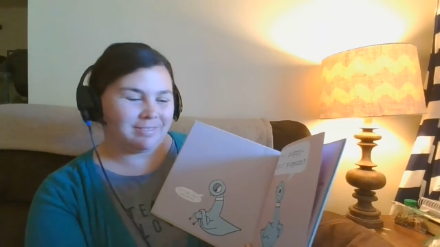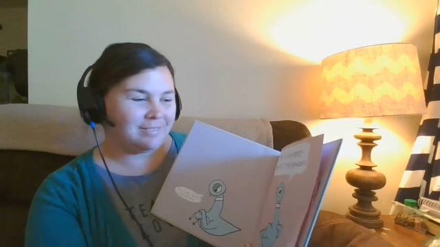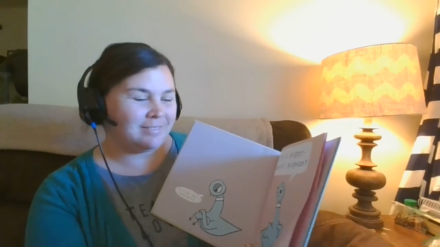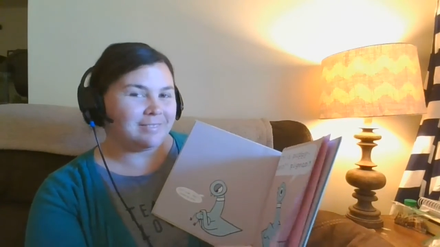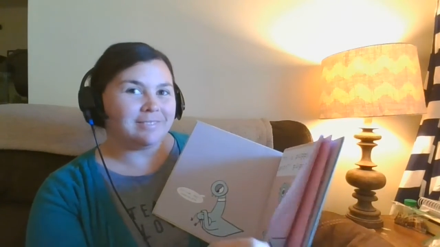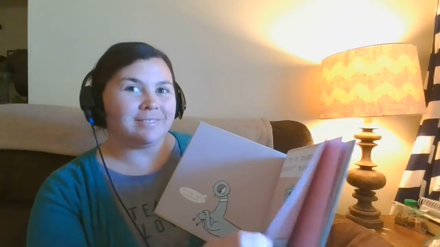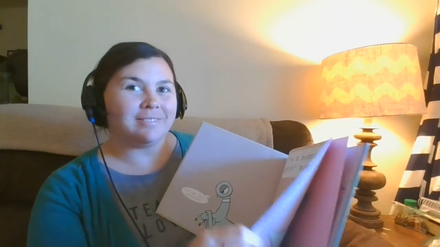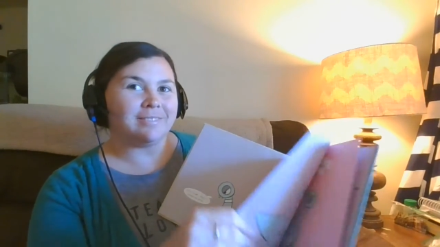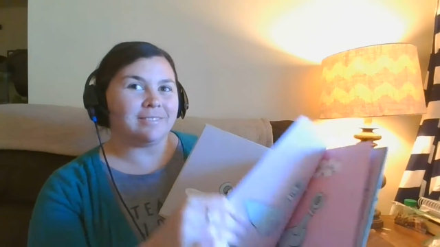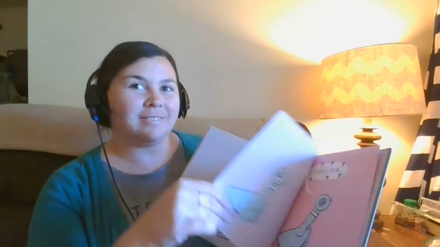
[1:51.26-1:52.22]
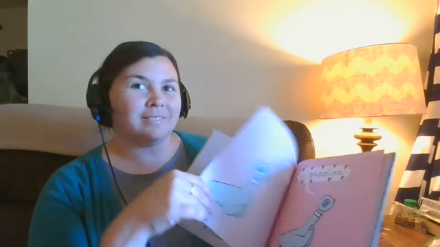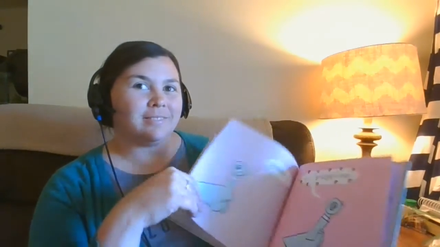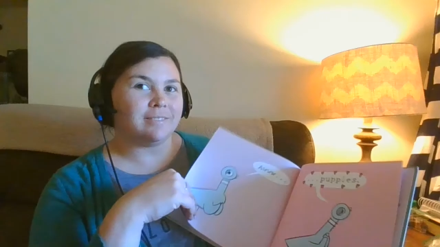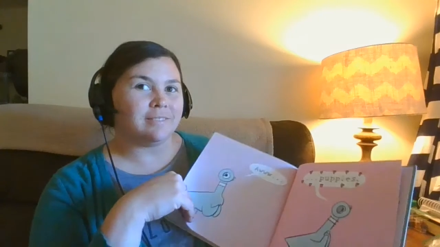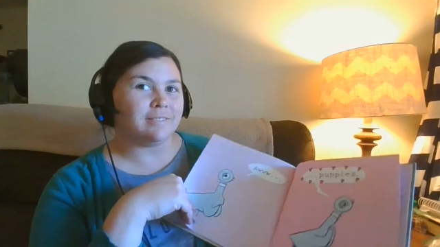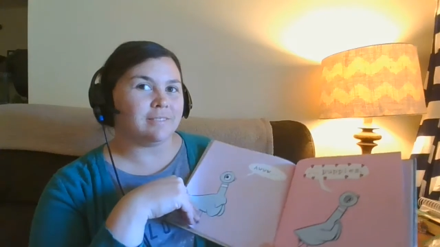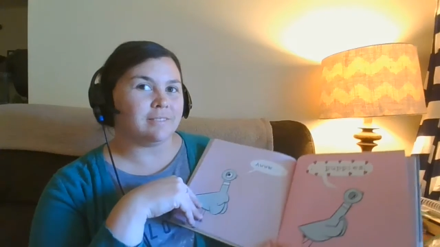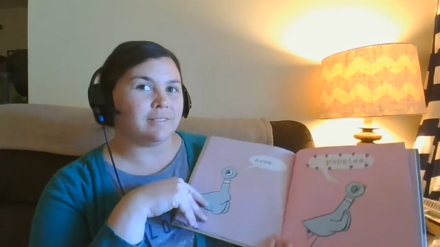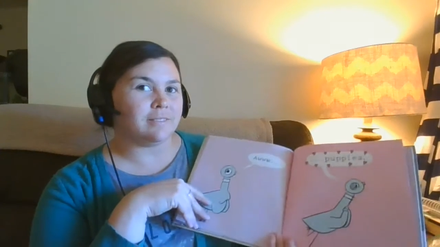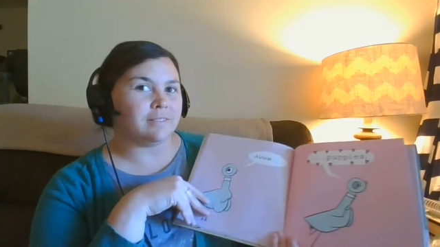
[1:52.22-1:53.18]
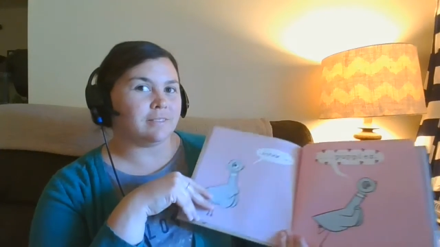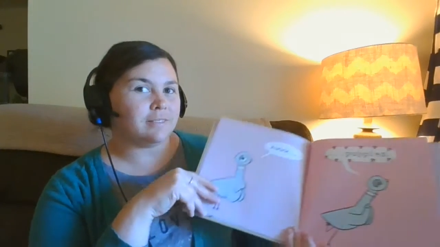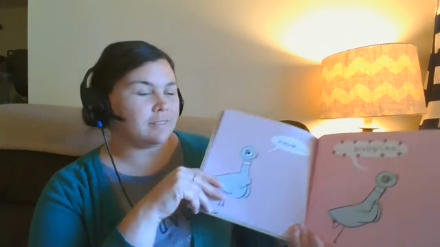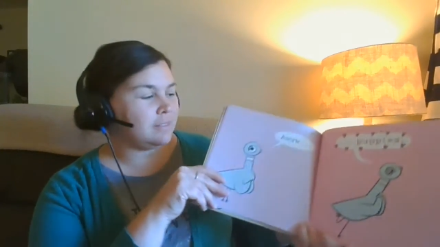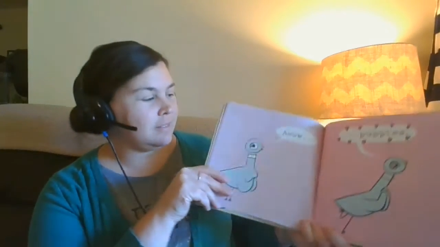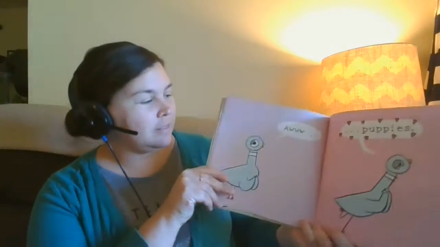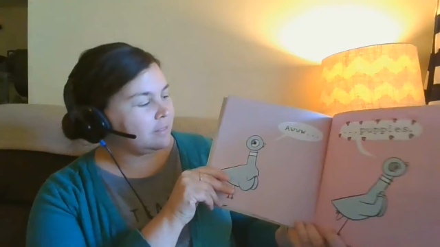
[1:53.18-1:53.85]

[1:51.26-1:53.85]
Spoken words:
(no one is talking)